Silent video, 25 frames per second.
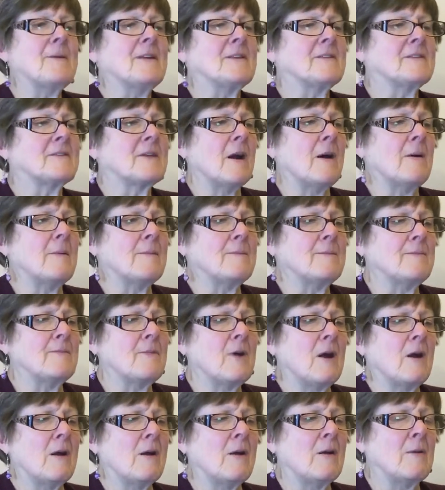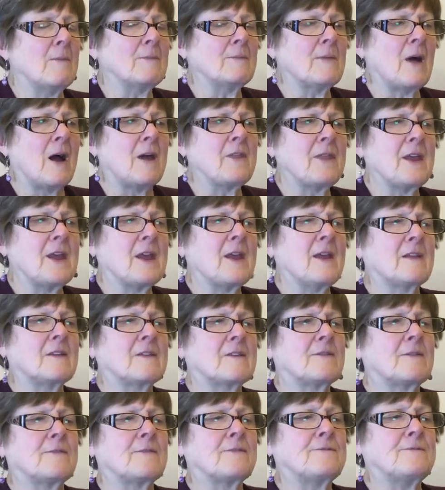It's I think
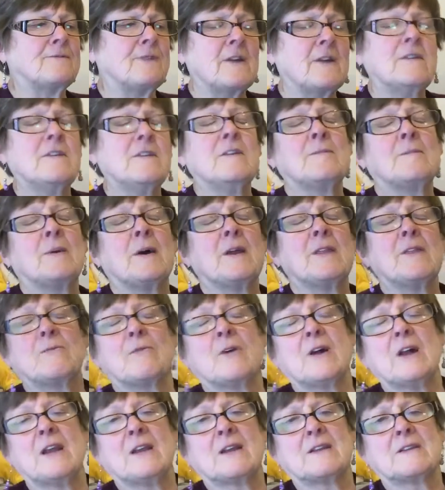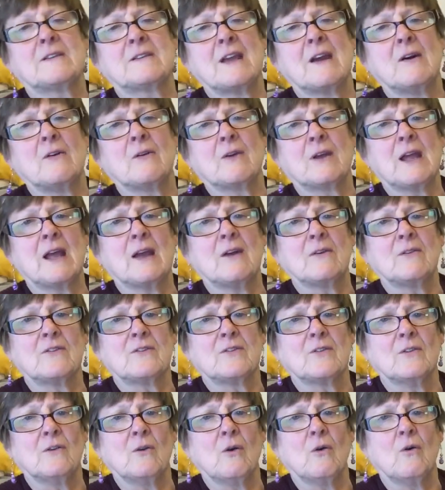it's funded by the Ryde Town
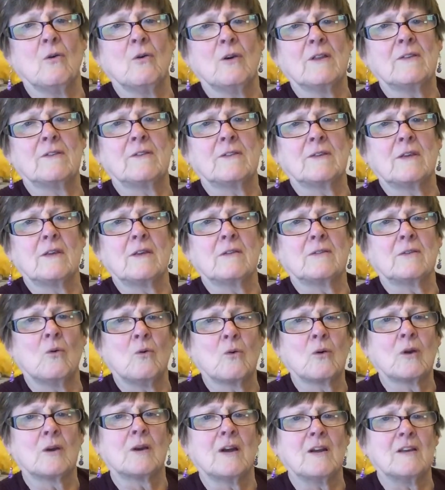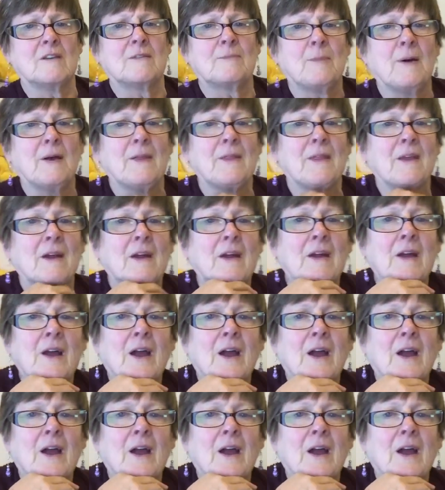Council, or it's organised by the